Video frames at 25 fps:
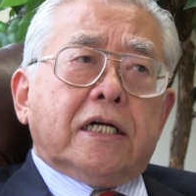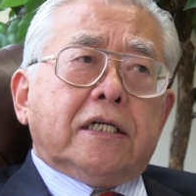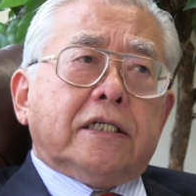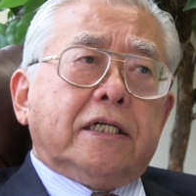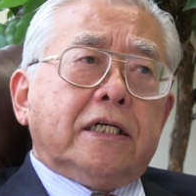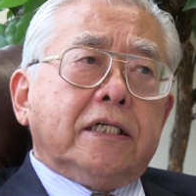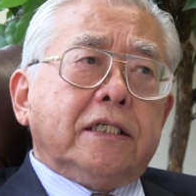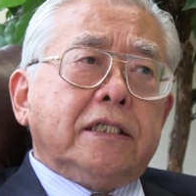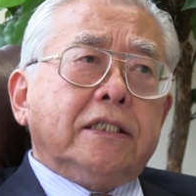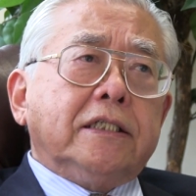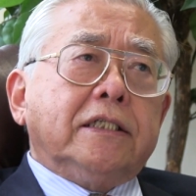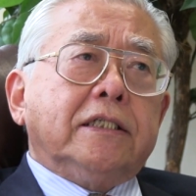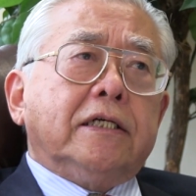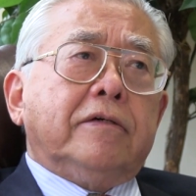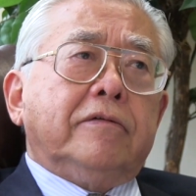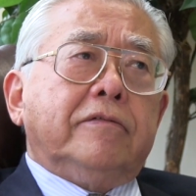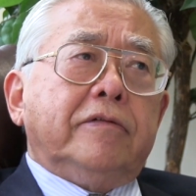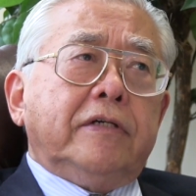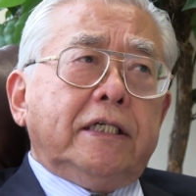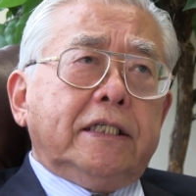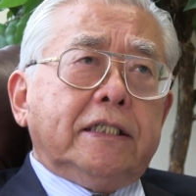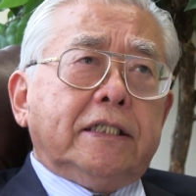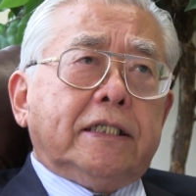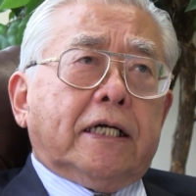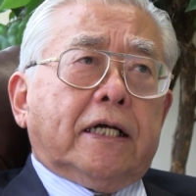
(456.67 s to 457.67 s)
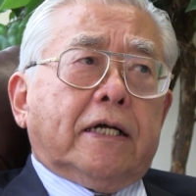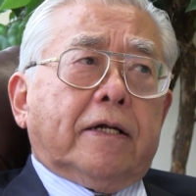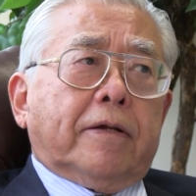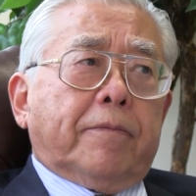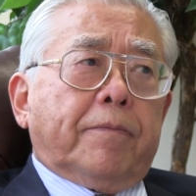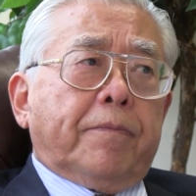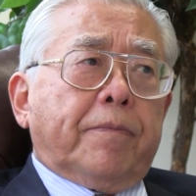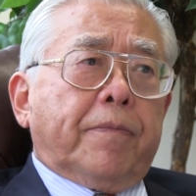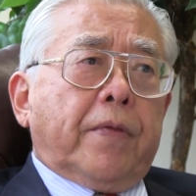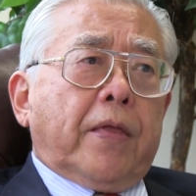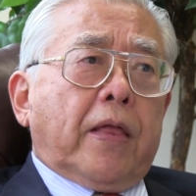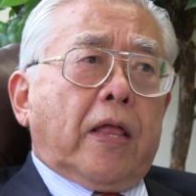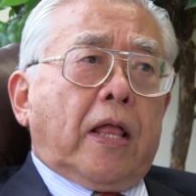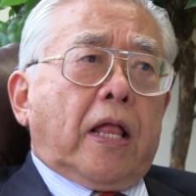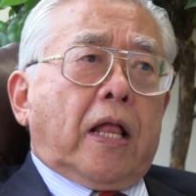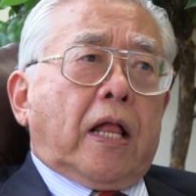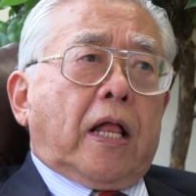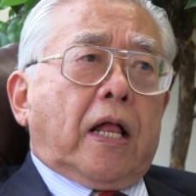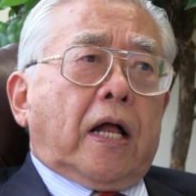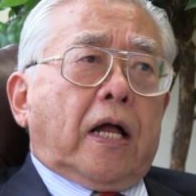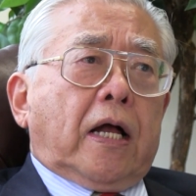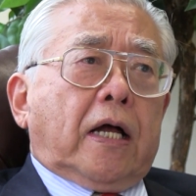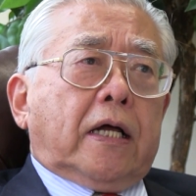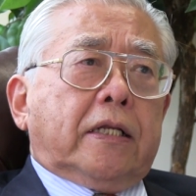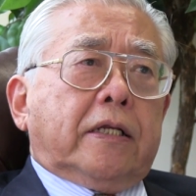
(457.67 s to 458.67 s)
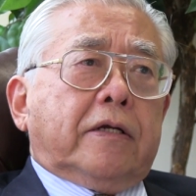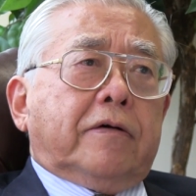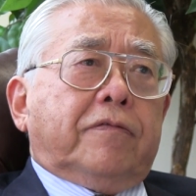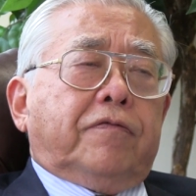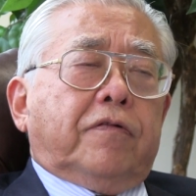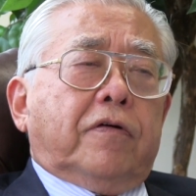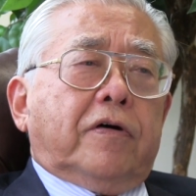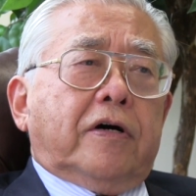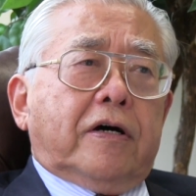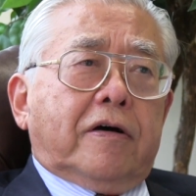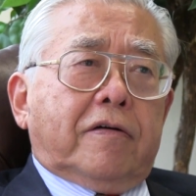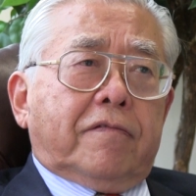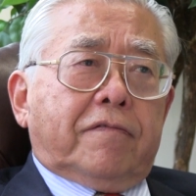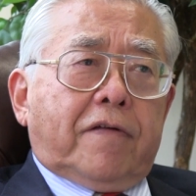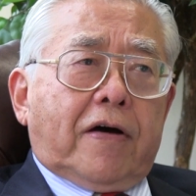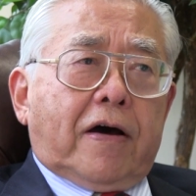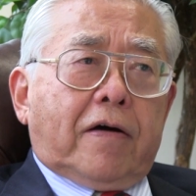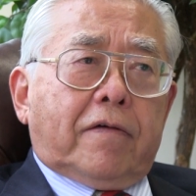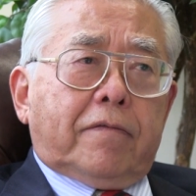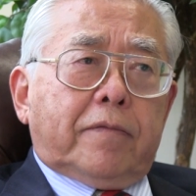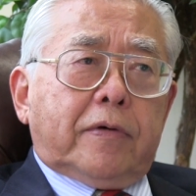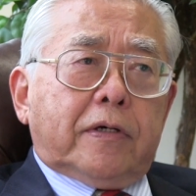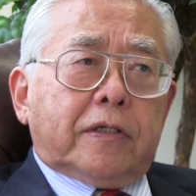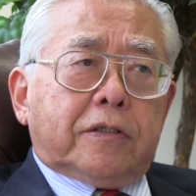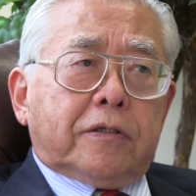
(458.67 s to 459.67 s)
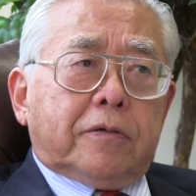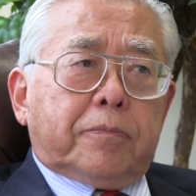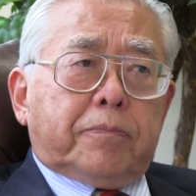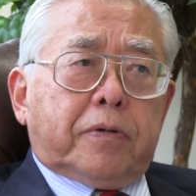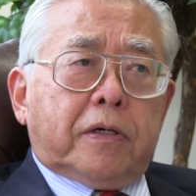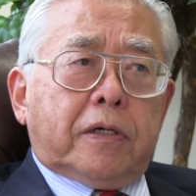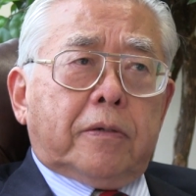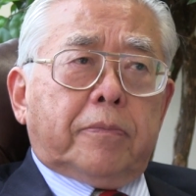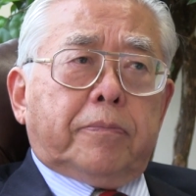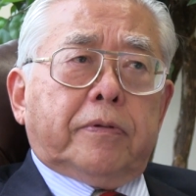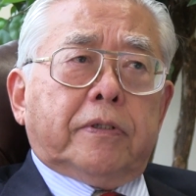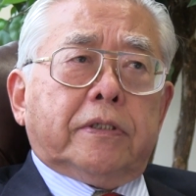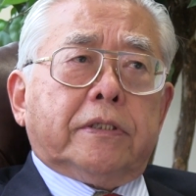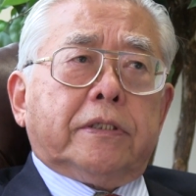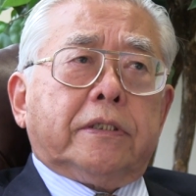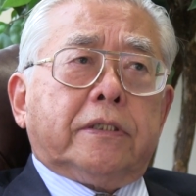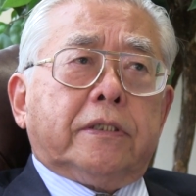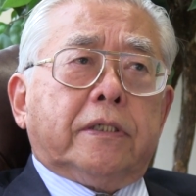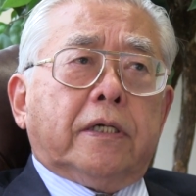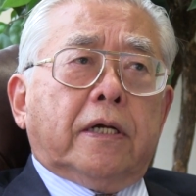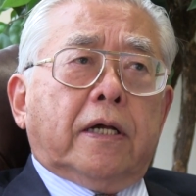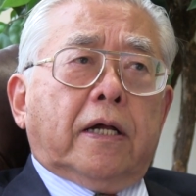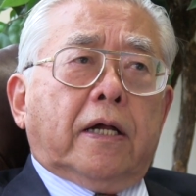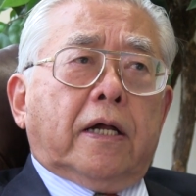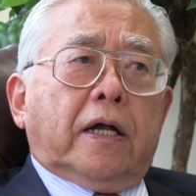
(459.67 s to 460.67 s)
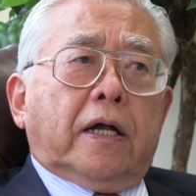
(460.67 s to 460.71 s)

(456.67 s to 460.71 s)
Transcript: This is the reason, and for environmental purpose,